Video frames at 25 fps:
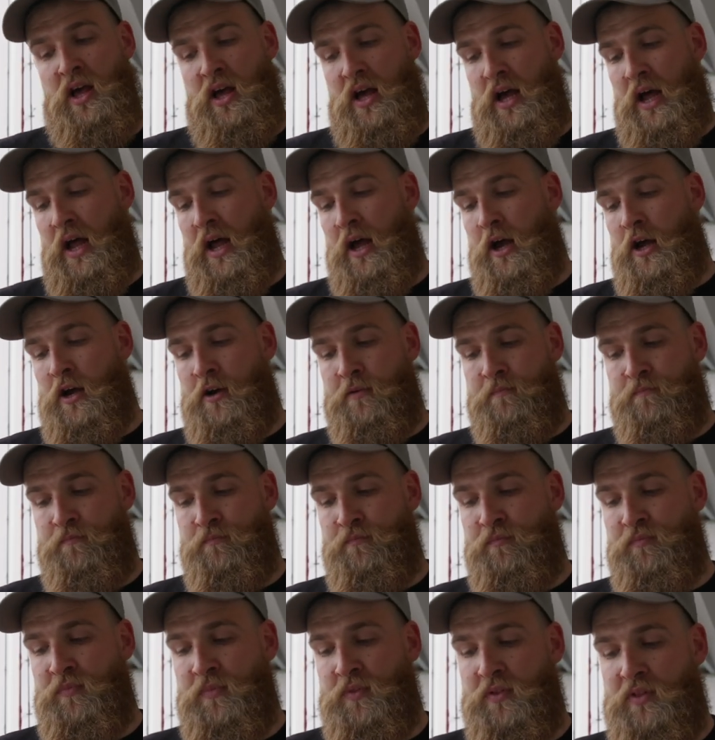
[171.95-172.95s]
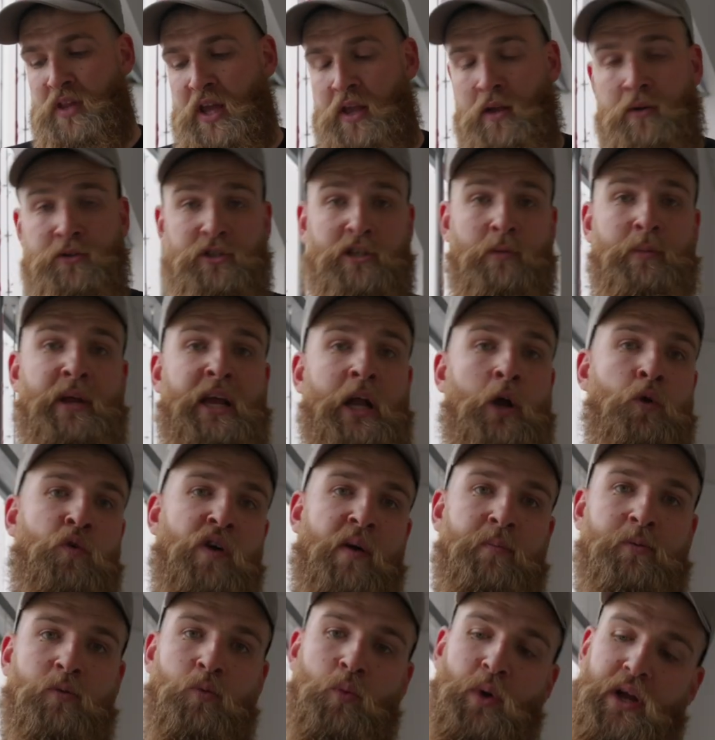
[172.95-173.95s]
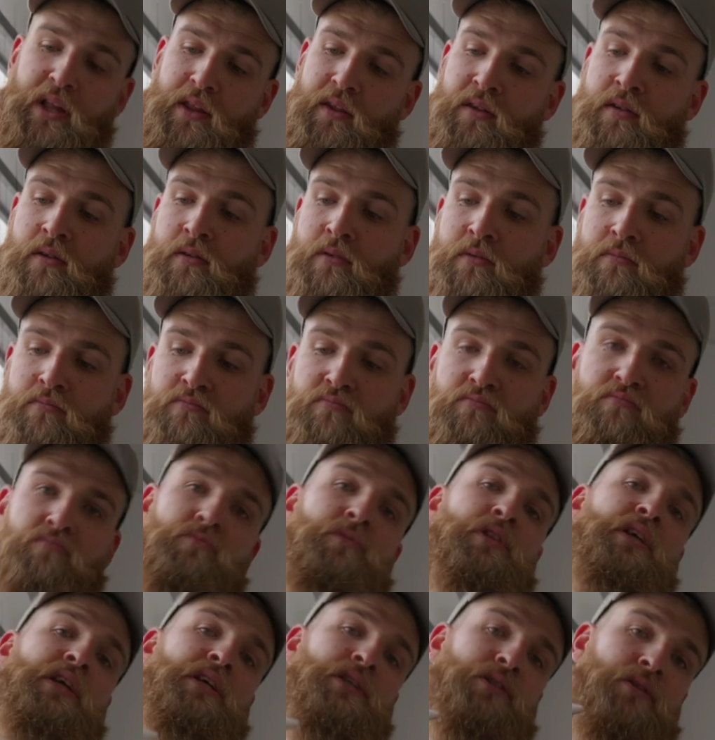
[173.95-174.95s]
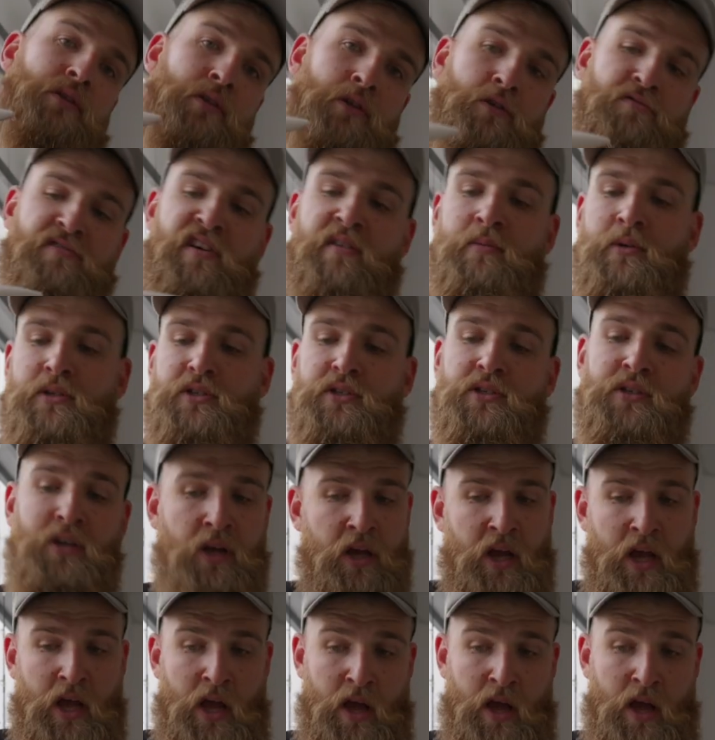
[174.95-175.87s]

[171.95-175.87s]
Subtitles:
They used to be equipped with decent trebles,